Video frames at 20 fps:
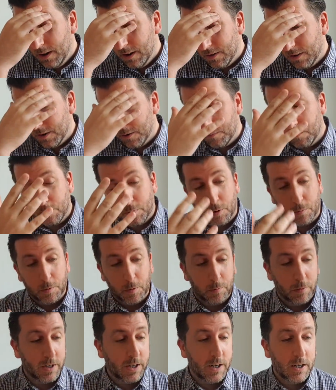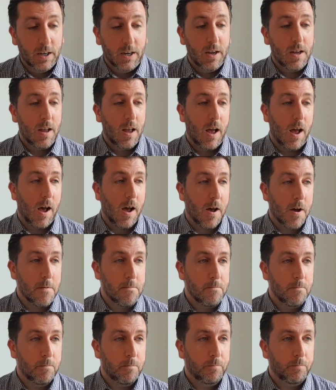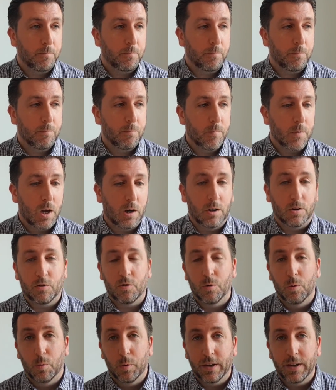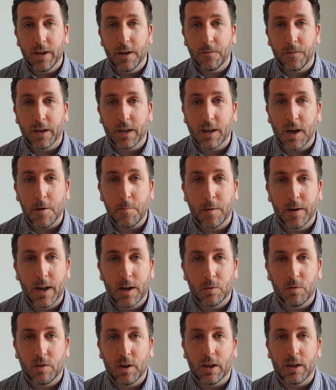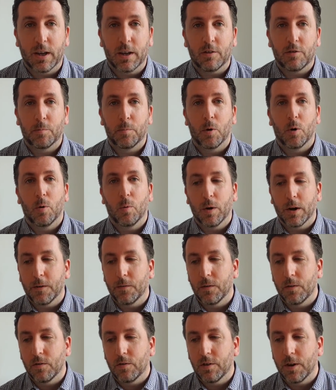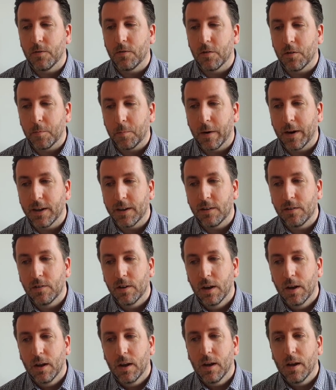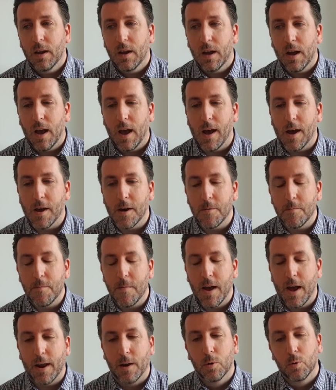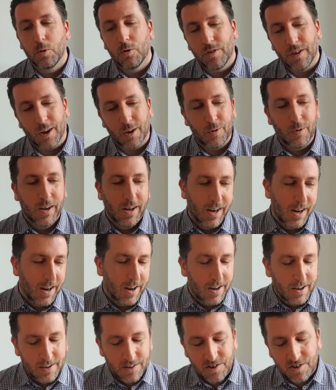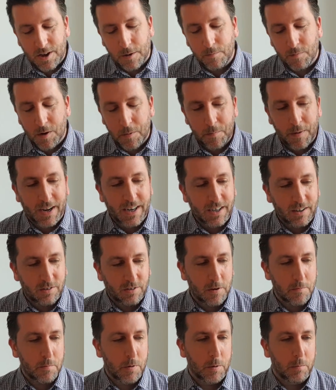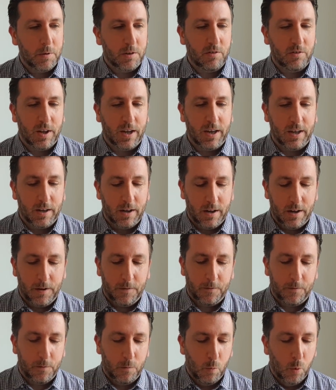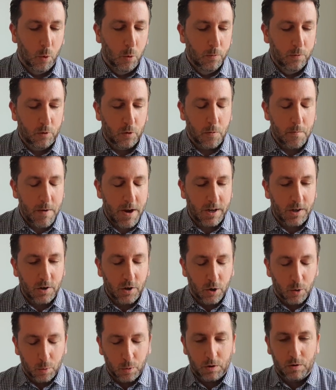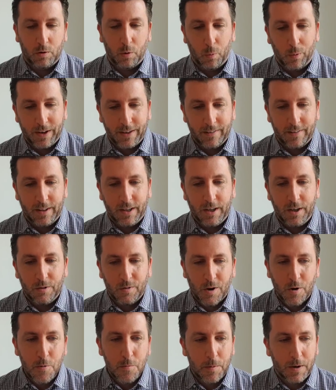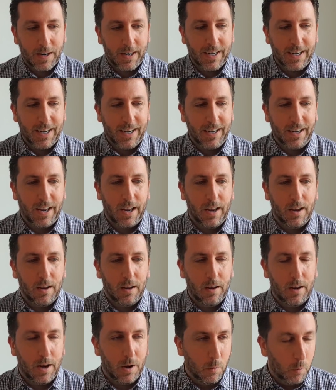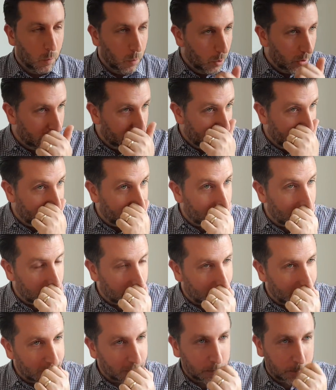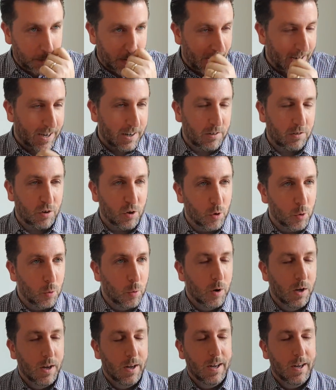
that probably Arsenal win the FA Cup, and that will take that spot away from 7th place. And also, there's some debate. Some people are saying that if Wolves or Man U were to win the Europa League, it would give the place back to